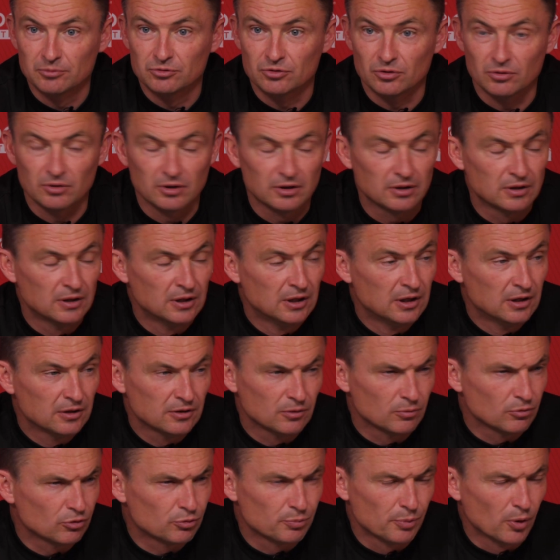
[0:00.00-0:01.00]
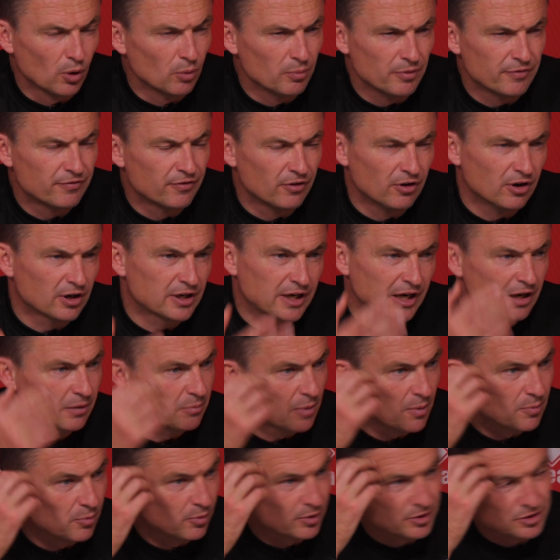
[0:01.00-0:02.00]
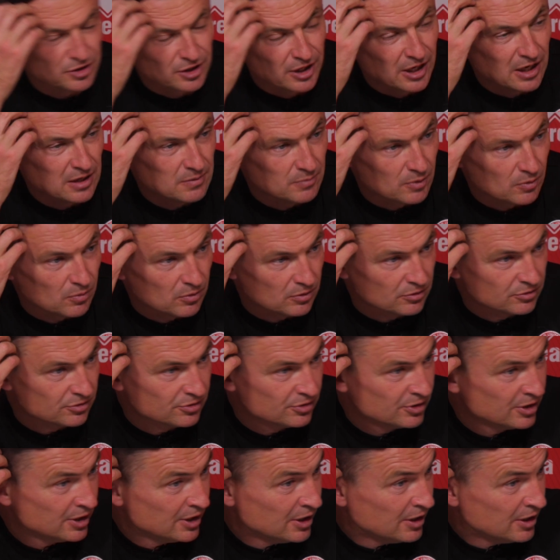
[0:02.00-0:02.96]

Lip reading: so I think we spoke before, I can't remember which game it was.